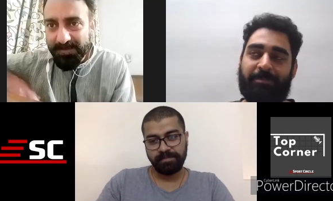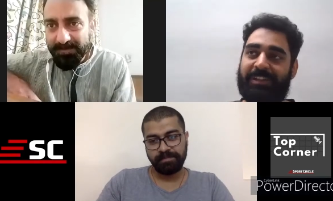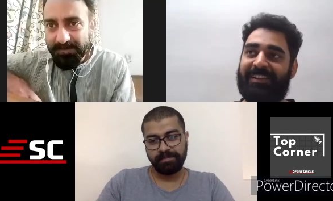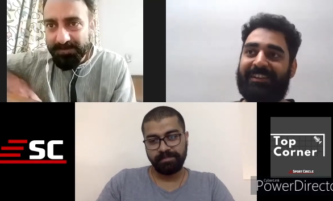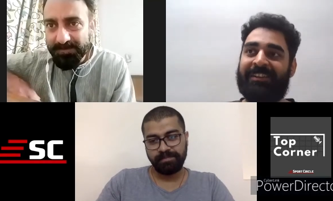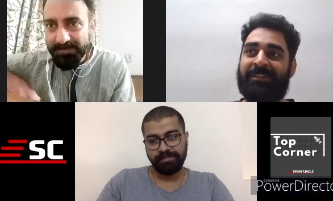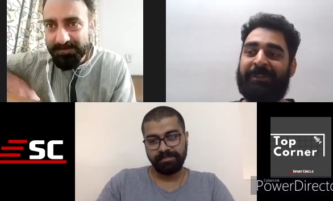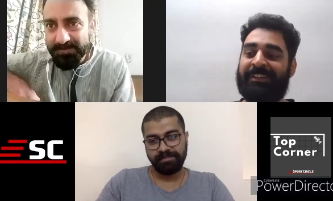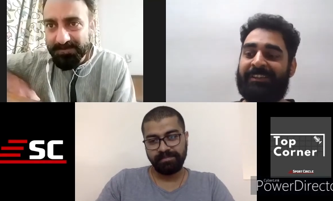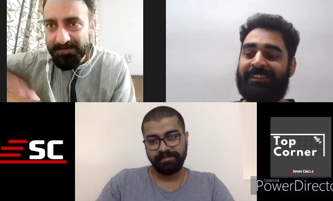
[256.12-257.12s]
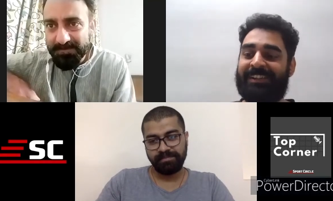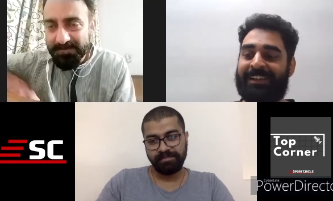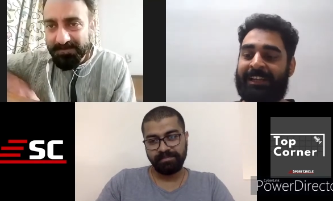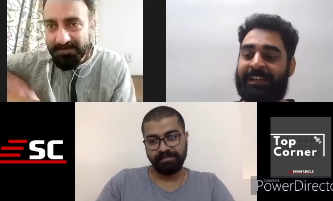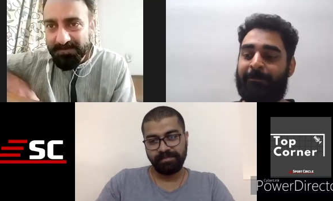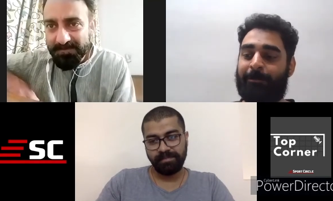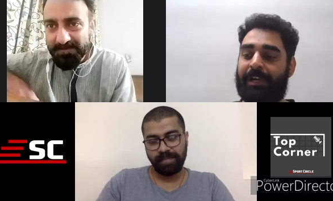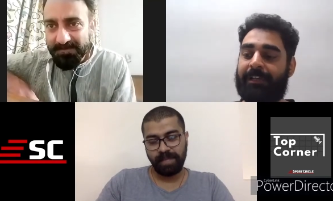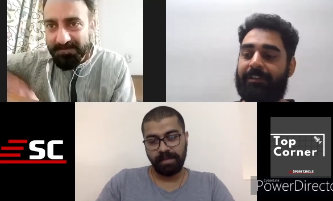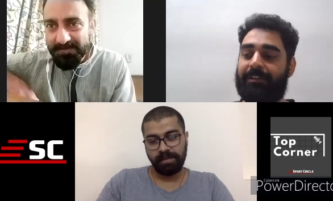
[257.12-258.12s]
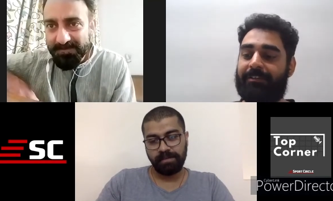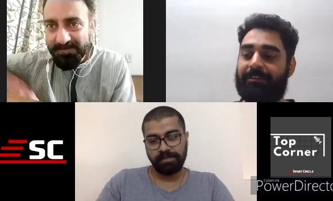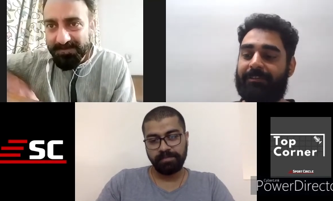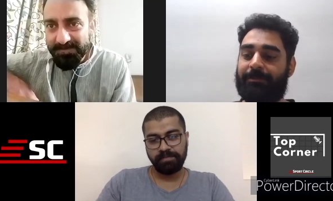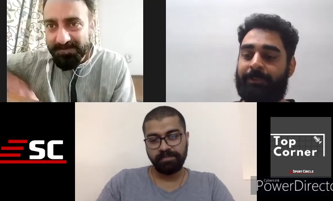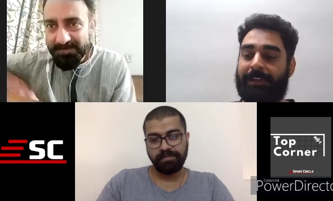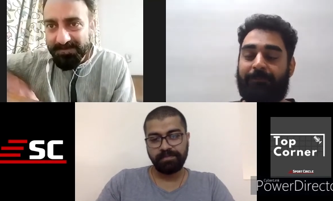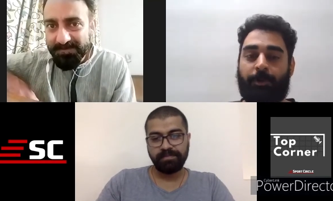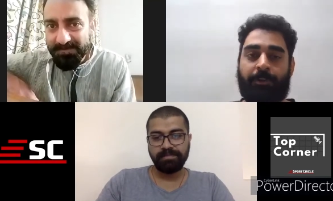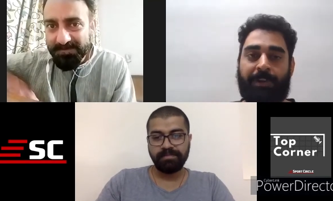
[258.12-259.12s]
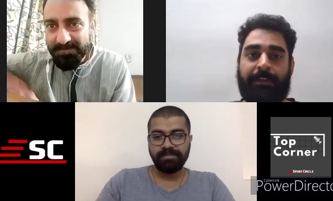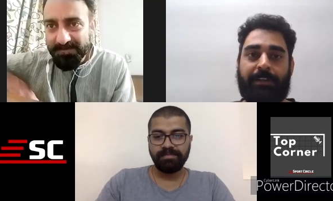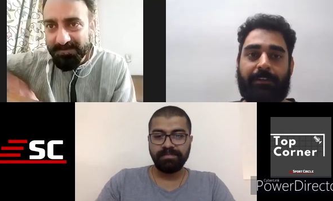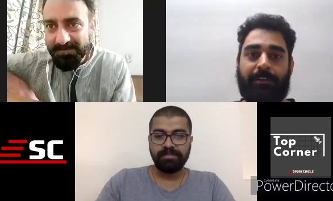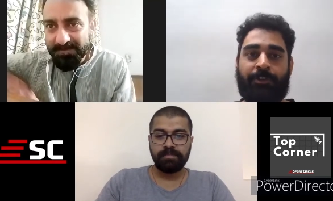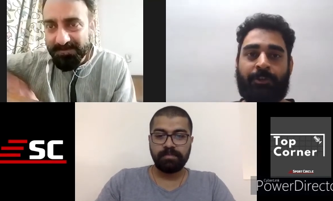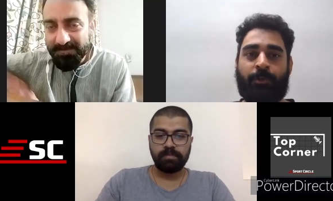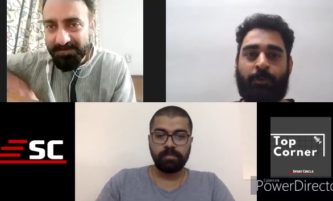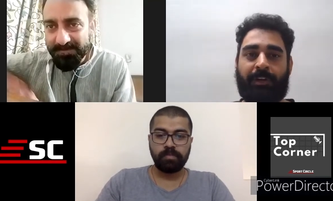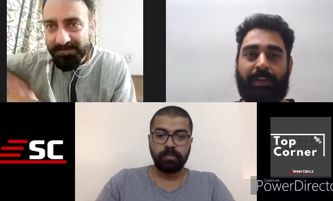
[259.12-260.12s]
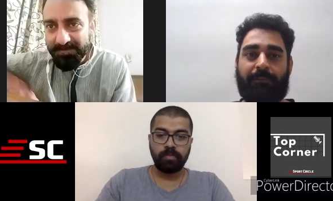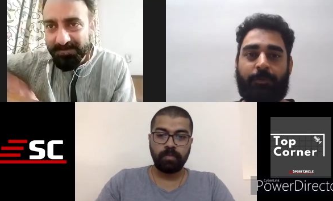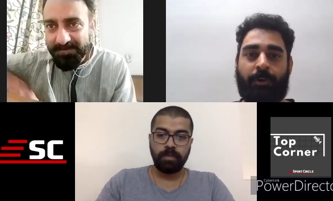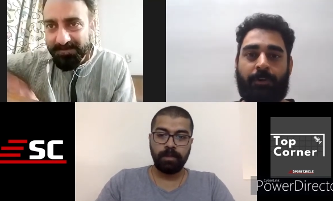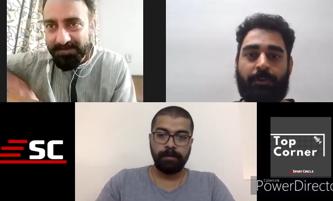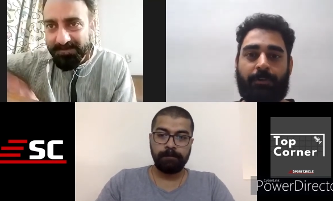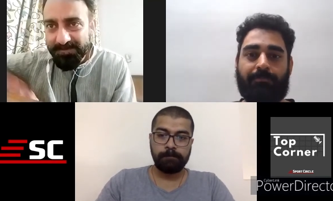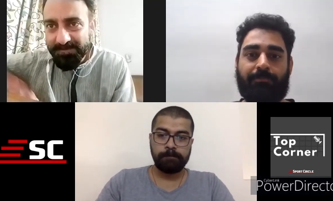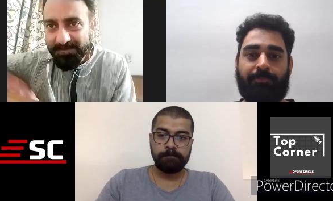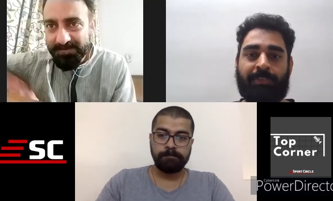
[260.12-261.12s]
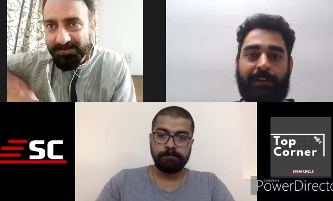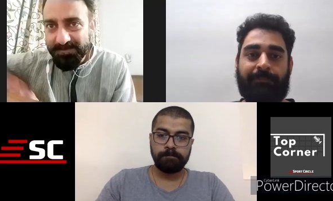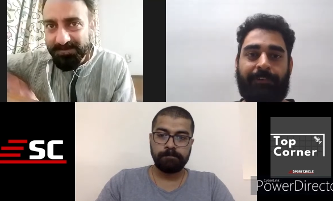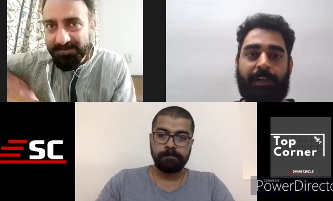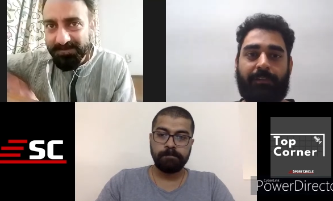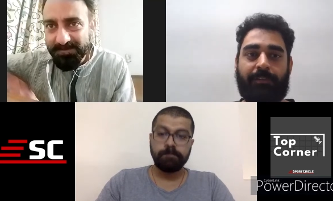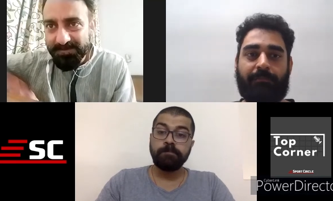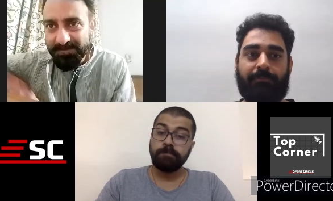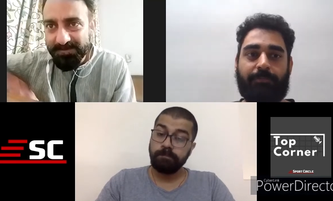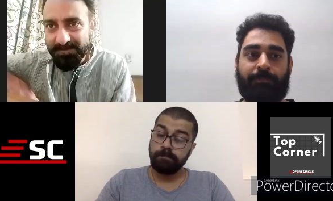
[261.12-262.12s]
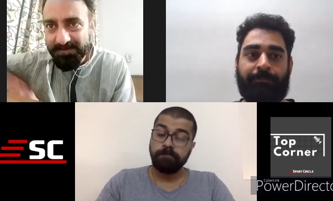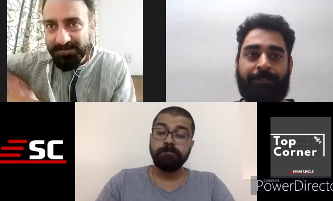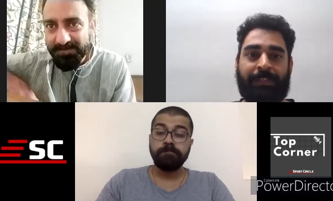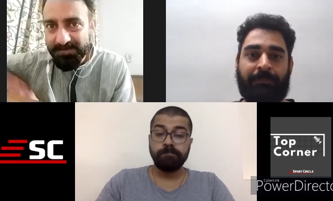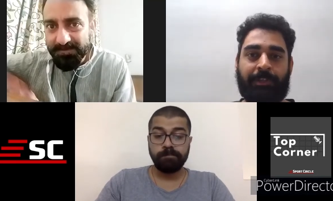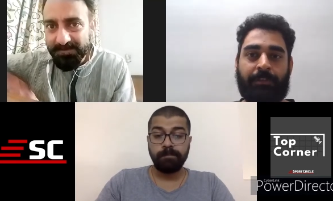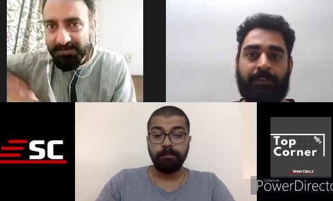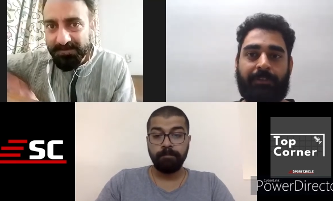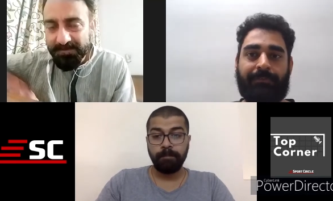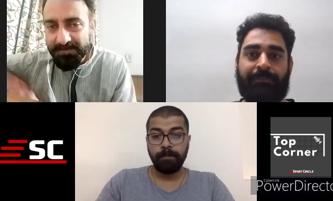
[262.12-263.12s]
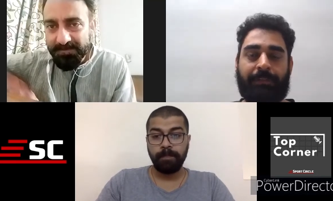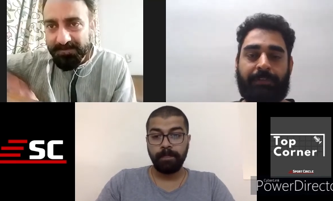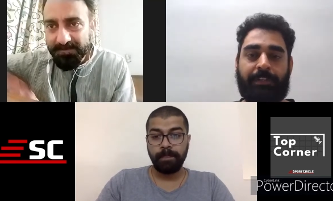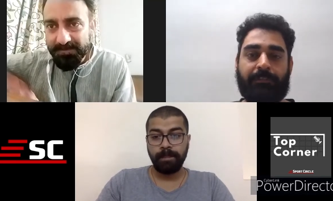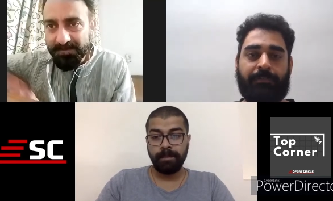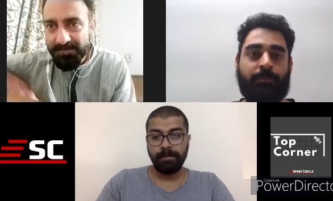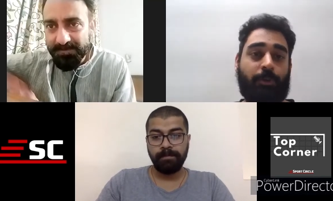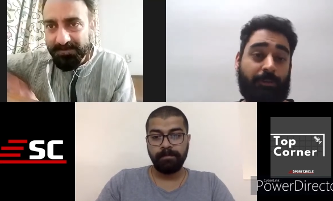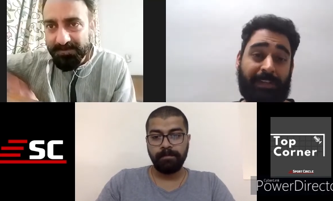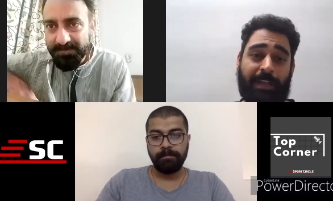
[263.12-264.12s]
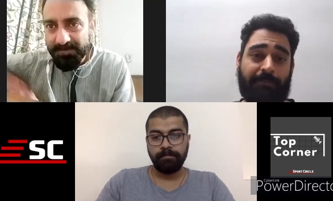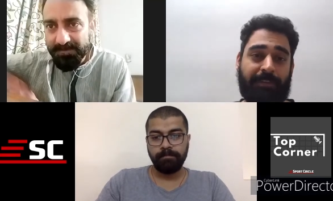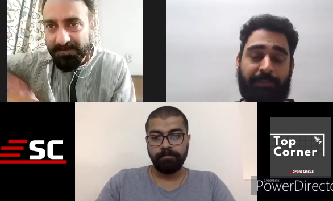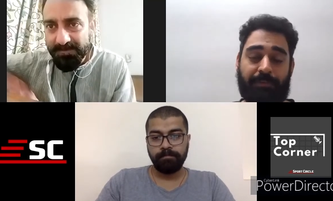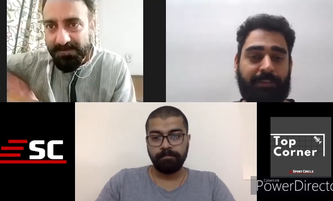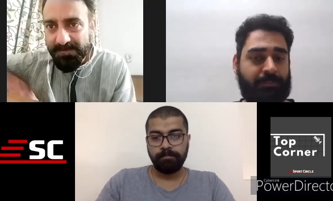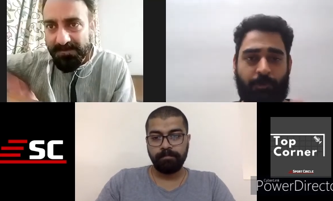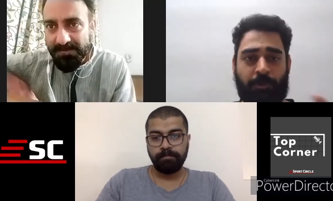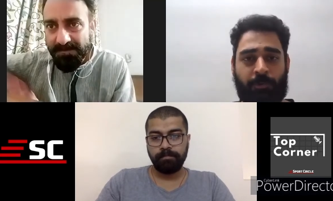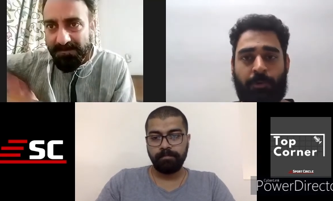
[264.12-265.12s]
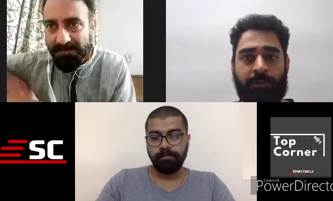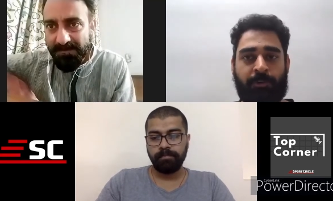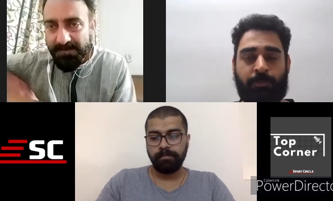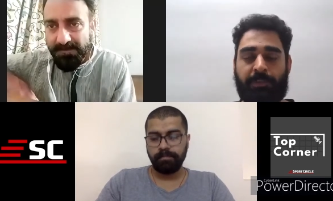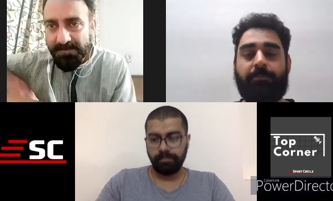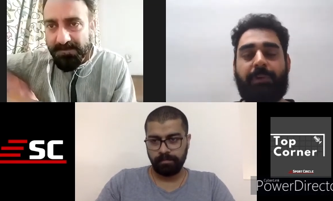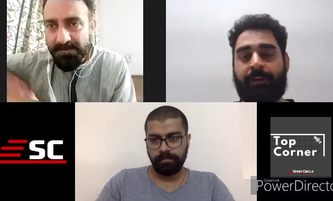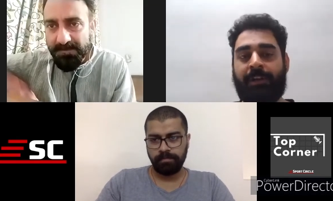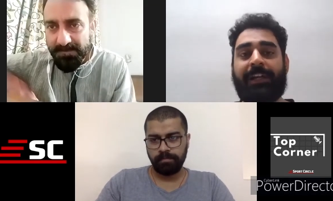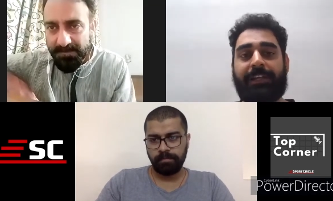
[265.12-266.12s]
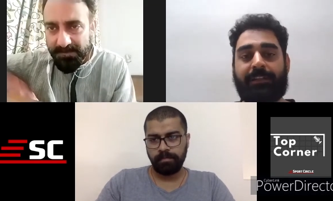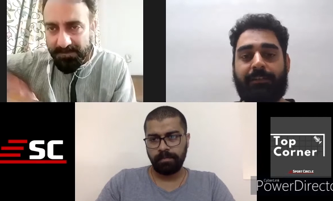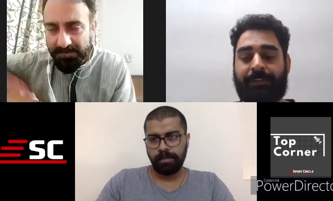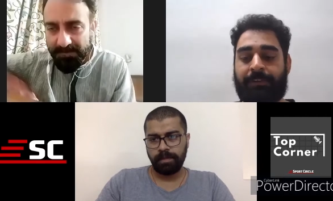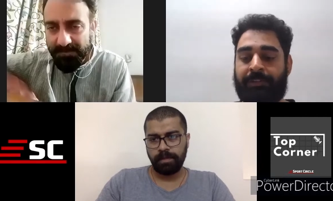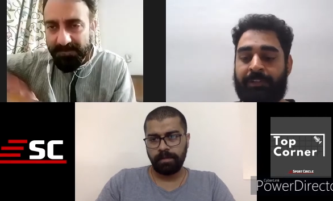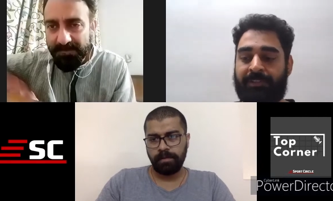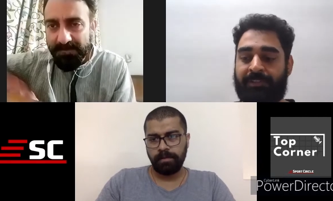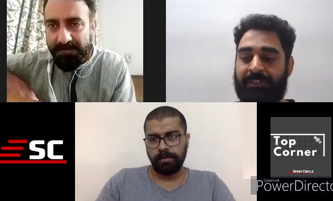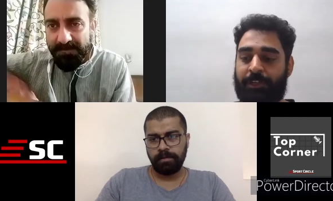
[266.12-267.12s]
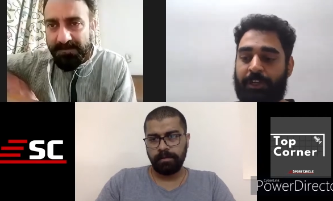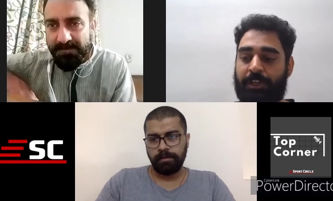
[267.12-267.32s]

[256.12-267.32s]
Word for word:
Speaker 1: to be repeated again. But, well, for United, it shouldn't have gone that far. We were the favourites, not the heavy favourites, not according to me, but the favourites.